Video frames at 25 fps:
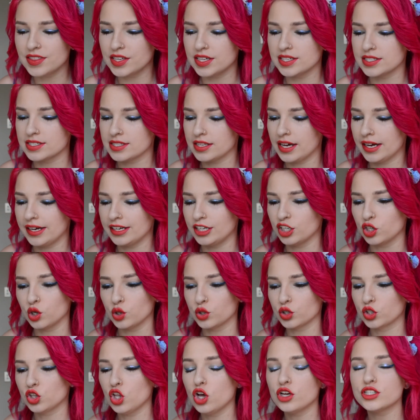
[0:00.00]
There's like, you
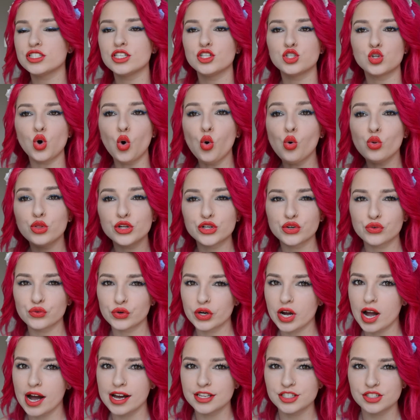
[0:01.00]
know, the glosses, all the
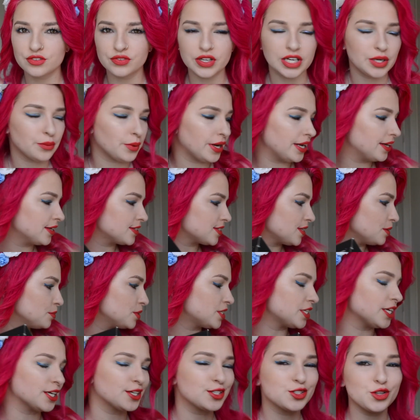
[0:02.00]
different kinds of NYX
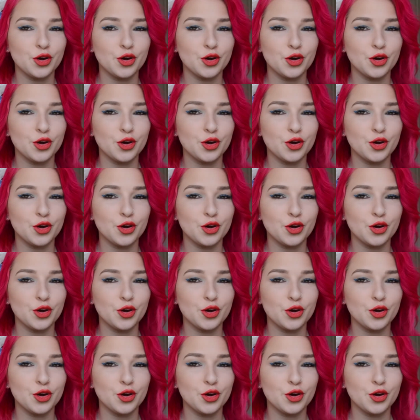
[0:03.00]
lipsticks.